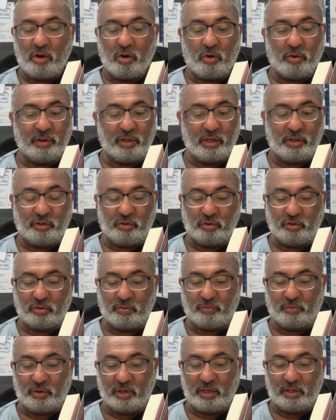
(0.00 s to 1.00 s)
on issues
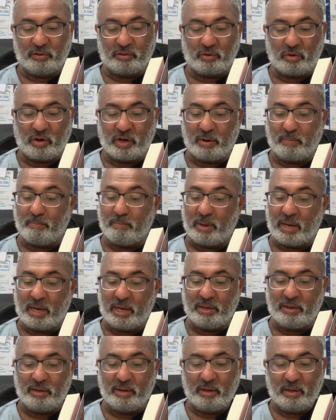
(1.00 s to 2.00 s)
of race, or a
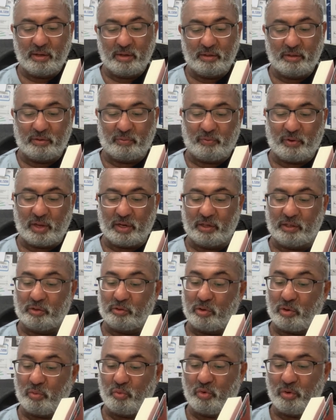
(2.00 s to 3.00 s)
man deferring
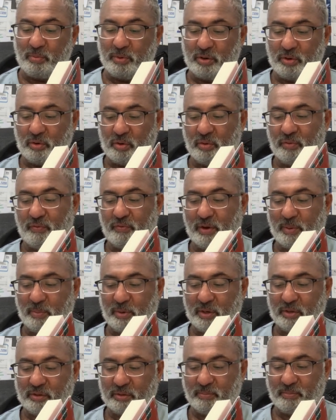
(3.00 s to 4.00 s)
to a woman on
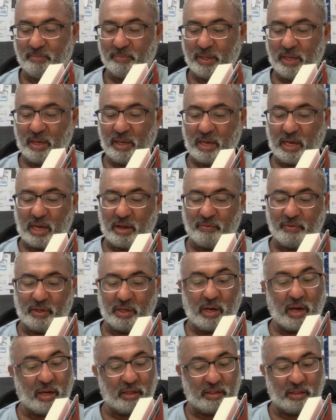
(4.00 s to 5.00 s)
feminism.
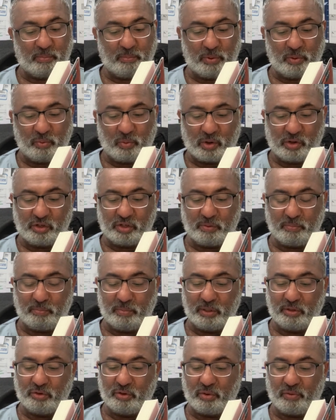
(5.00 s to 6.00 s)
Having adab in worship
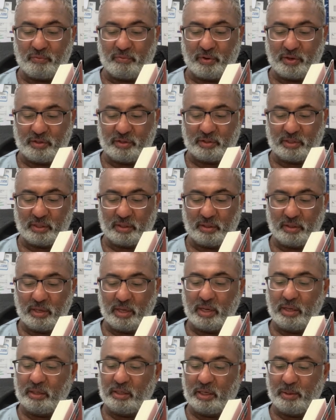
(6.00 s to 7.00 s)
means not fidgeting,
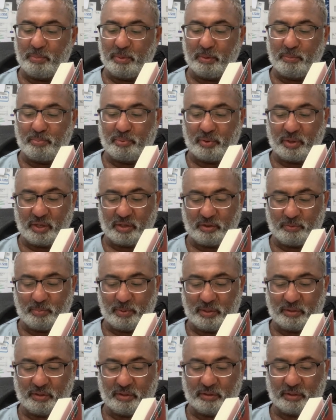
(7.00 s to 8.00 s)
keeping prayer
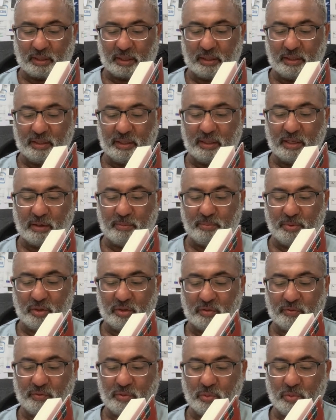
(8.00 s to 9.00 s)
spaces clean and
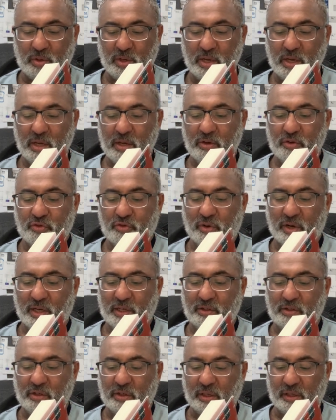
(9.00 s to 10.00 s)
beautiful,
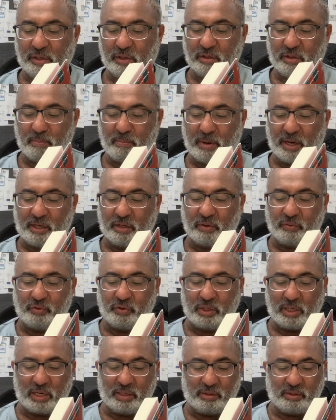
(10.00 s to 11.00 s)
trying to clear the mind of
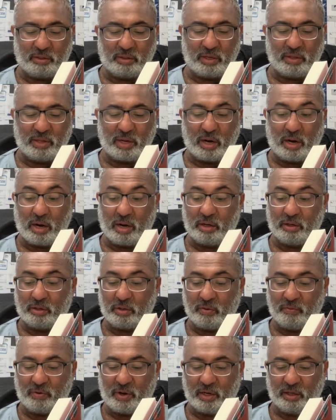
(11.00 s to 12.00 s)
chatter and the heart
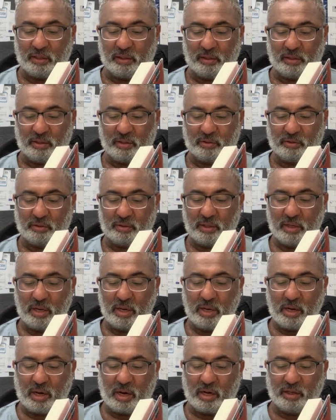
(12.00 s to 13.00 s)
of ugliness.
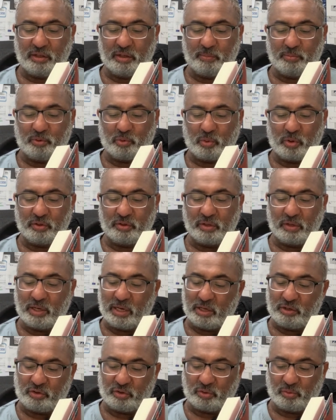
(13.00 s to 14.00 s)
Adab towards the
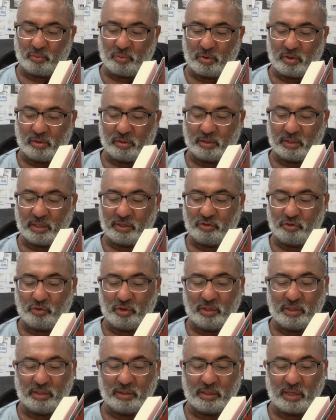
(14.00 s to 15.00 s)
natural world is
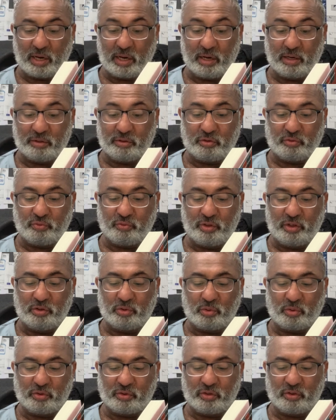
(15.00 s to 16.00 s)
treating the earth's
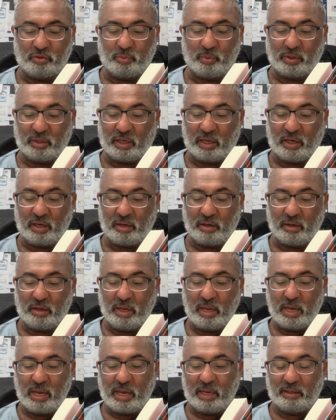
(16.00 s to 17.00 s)
resources with care
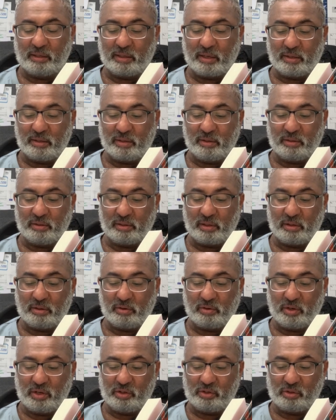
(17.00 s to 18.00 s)
and
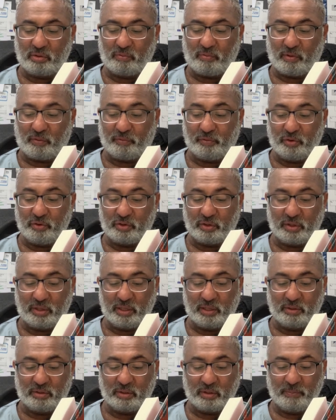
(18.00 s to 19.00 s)
consideration for future
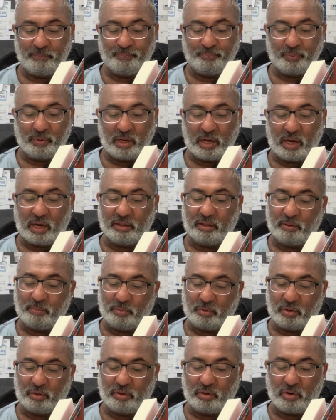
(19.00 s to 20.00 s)
needs.
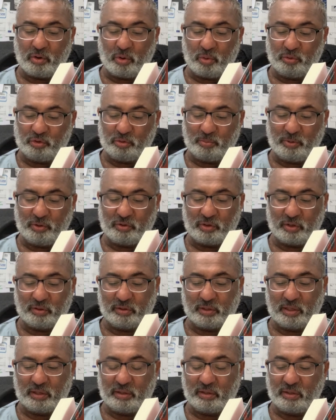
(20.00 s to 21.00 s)
Adab could also be
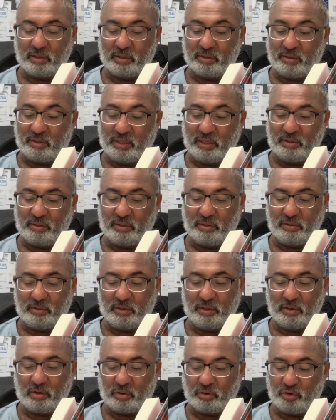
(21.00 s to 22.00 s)
translated as
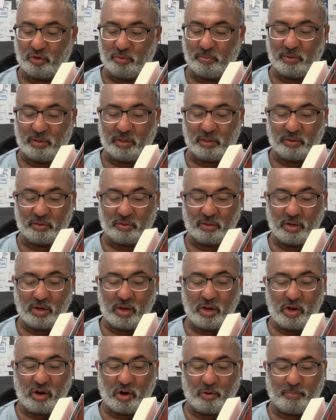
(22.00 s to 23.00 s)
decency or humanness,
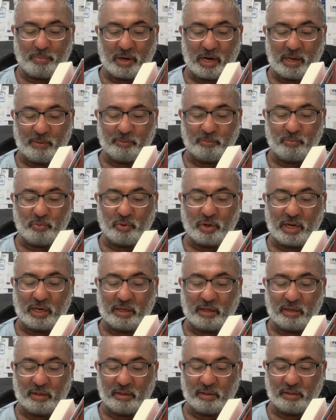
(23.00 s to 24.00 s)
or perhaps more
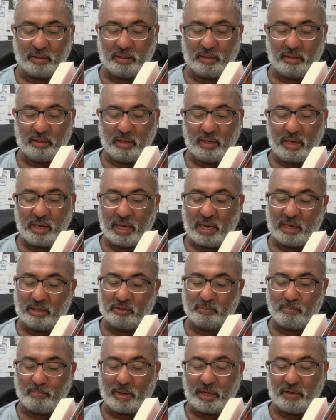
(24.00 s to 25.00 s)
accurately,
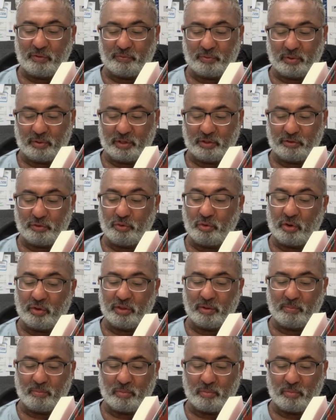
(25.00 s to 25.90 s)
as mindfulness, not in the